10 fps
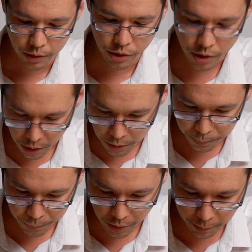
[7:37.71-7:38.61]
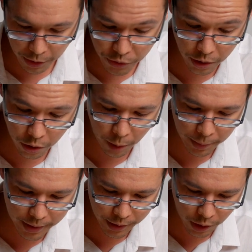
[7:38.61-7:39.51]
So I'm also going to
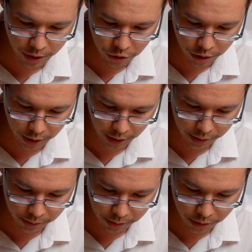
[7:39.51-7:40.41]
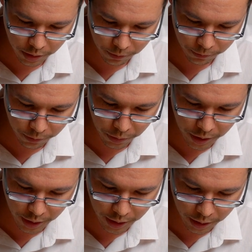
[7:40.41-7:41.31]
copy down the question again. So
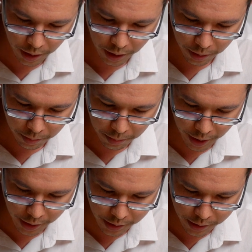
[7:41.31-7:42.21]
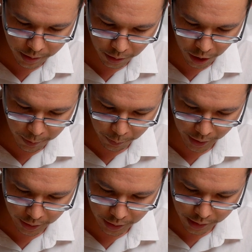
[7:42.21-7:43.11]
14 minus open
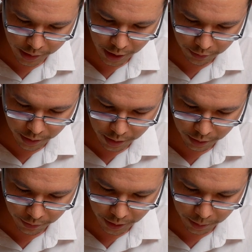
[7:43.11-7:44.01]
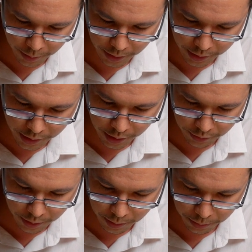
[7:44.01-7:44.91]
bracket 7 divided by
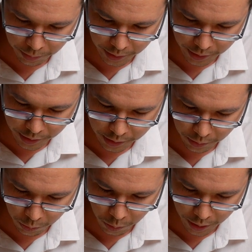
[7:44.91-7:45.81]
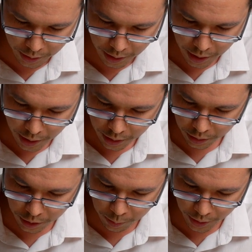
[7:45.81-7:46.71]
7 plus 1
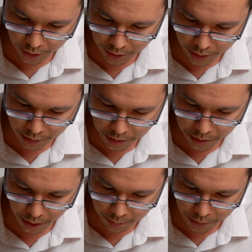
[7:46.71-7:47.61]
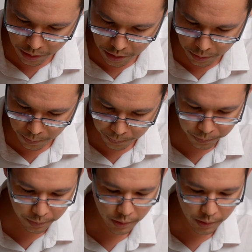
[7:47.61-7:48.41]
close bracket times 2.